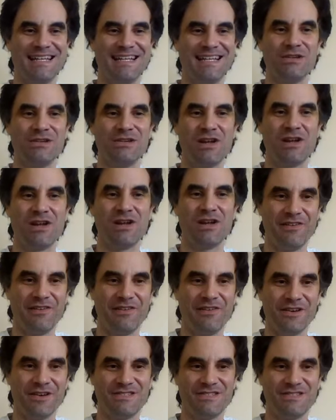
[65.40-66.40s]
I see one of my
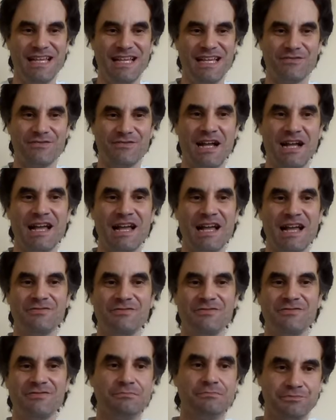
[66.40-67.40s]
first has
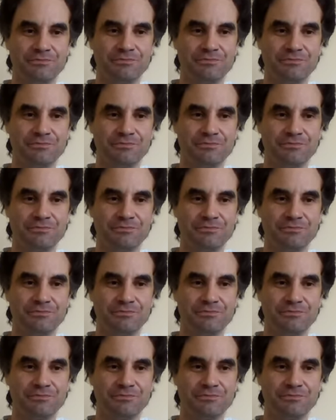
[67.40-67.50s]
arrived.